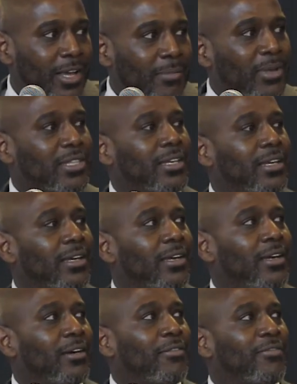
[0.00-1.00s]
But the
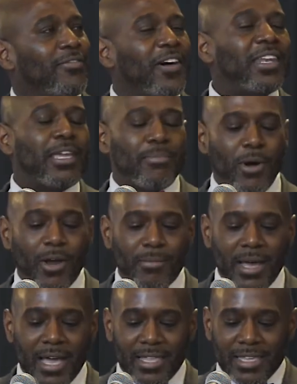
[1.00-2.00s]
funny part
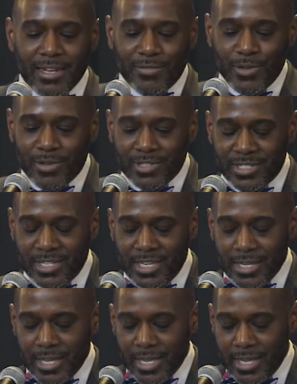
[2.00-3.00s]
behind that, if you can
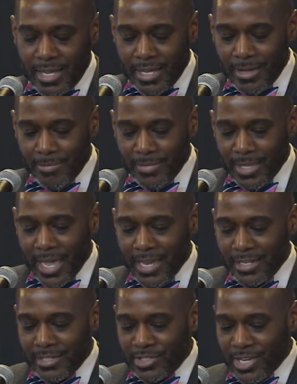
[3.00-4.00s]
see a light
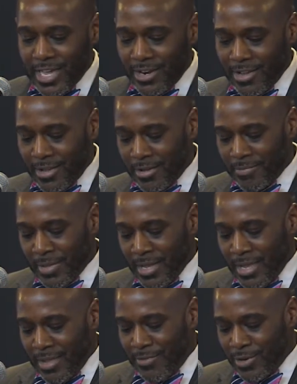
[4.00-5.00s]
in the shadow,
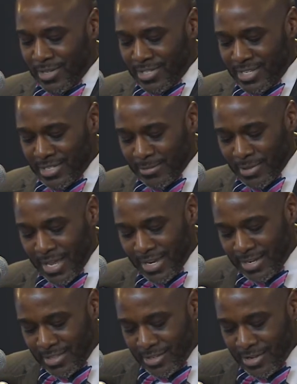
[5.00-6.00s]
if you can see some
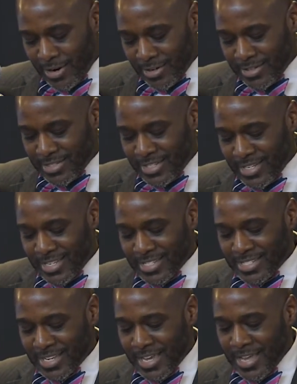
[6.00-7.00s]
light in the darkness,
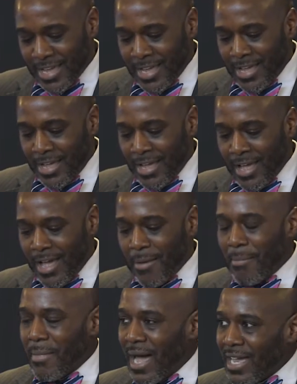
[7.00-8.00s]
is
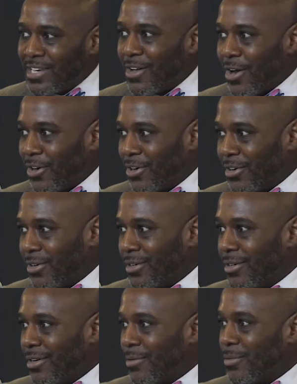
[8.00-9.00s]
my daughter
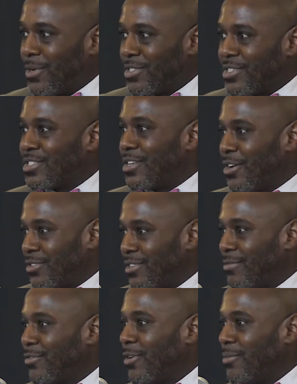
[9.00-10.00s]
was
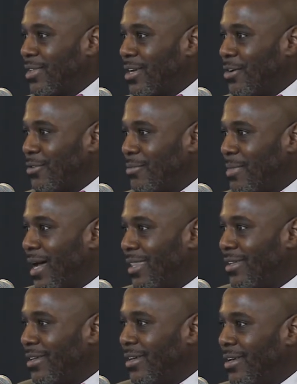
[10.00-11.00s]
assaulted from the code
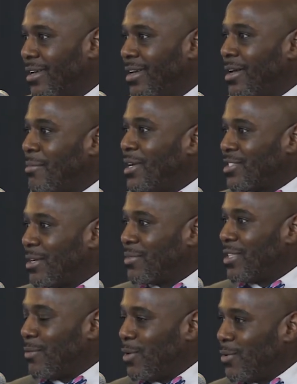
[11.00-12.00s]
by
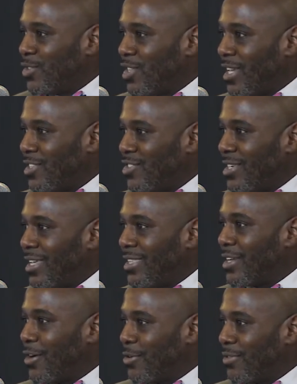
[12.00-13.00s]
something that we were changing in
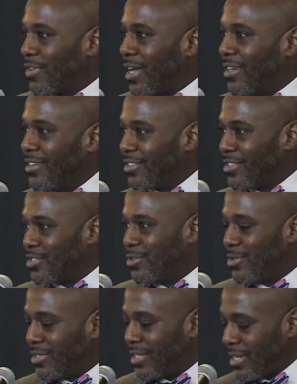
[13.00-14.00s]
the code of conduct. The
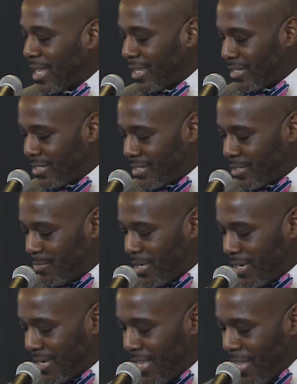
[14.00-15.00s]
student did not get
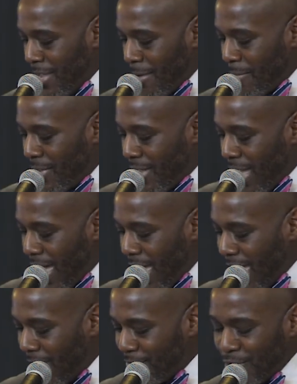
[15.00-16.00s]
suspended, but I
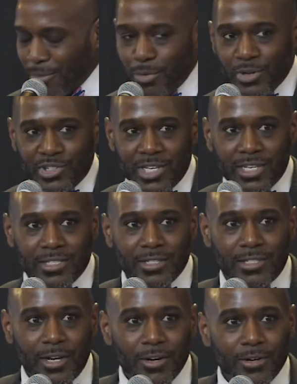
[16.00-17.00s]
have no more cheeks
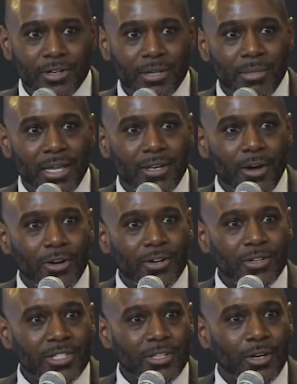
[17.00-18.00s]
to turn, and my
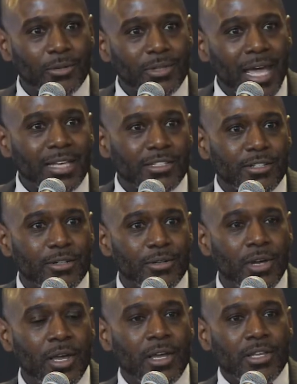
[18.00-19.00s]
daughter is told not
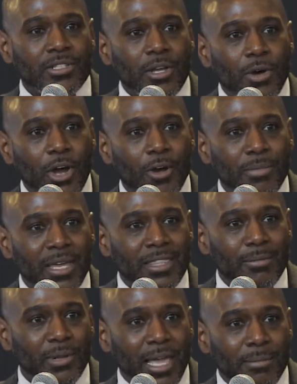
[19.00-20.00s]
to, so her being
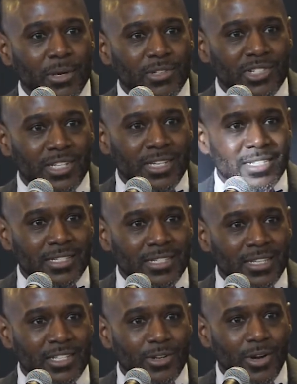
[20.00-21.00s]
the black belt she is in
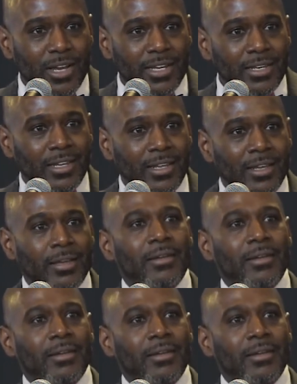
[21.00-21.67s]
6th grade